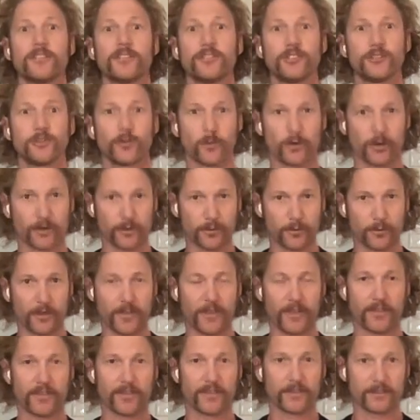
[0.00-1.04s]
shorter
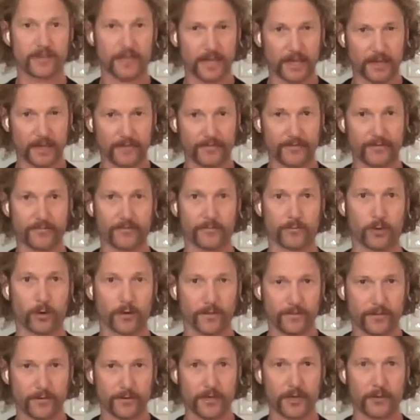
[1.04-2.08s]
with
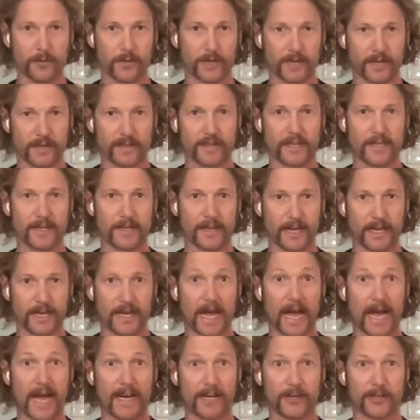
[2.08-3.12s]
more frequent,
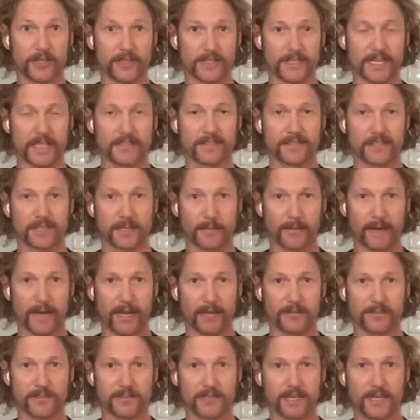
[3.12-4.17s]
higher intensity
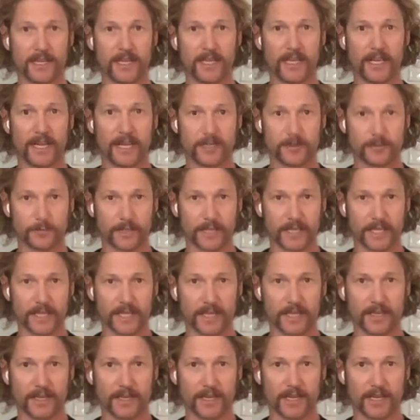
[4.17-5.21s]
bouts as we
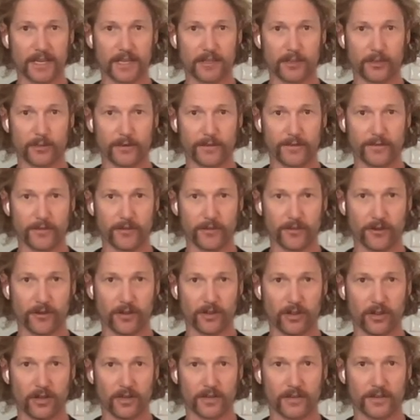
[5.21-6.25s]
get a little bit
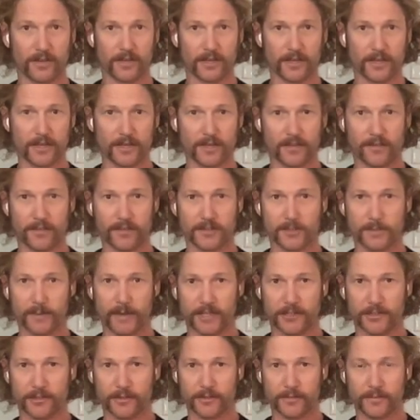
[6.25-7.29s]
further along the
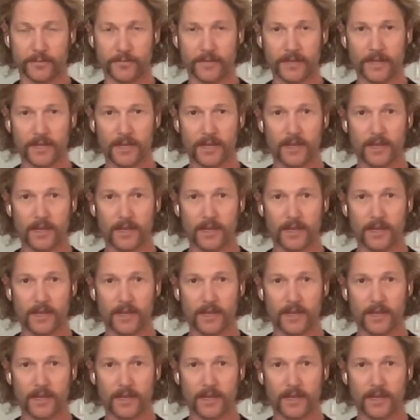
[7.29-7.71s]
spectrum.